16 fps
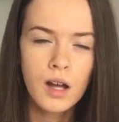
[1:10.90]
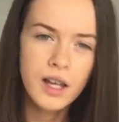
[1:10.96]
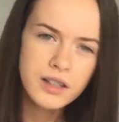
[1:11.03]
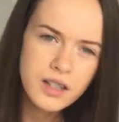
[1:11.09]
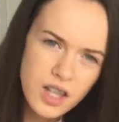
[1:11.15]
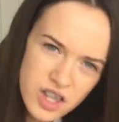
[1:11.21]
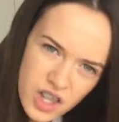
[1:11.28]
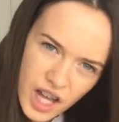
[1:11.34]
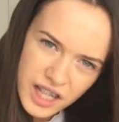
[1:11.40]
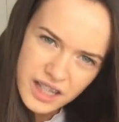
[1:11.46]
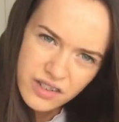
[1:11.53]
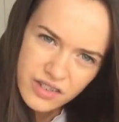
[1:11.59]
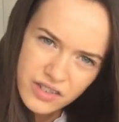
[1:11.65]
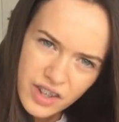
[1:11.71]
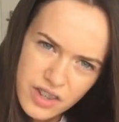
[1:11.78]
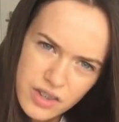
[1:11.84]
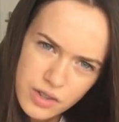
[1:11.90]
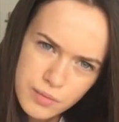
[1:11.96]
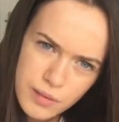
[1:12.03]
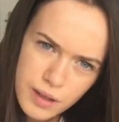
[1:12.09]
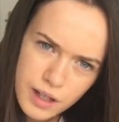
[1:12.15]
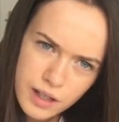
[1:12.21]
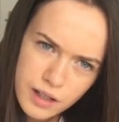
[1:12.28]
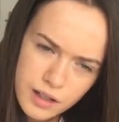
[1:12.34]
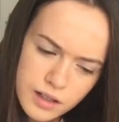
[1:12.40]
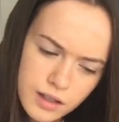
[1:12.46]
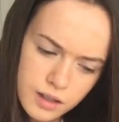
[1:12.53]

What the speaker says: Is it shaking? Is that just me?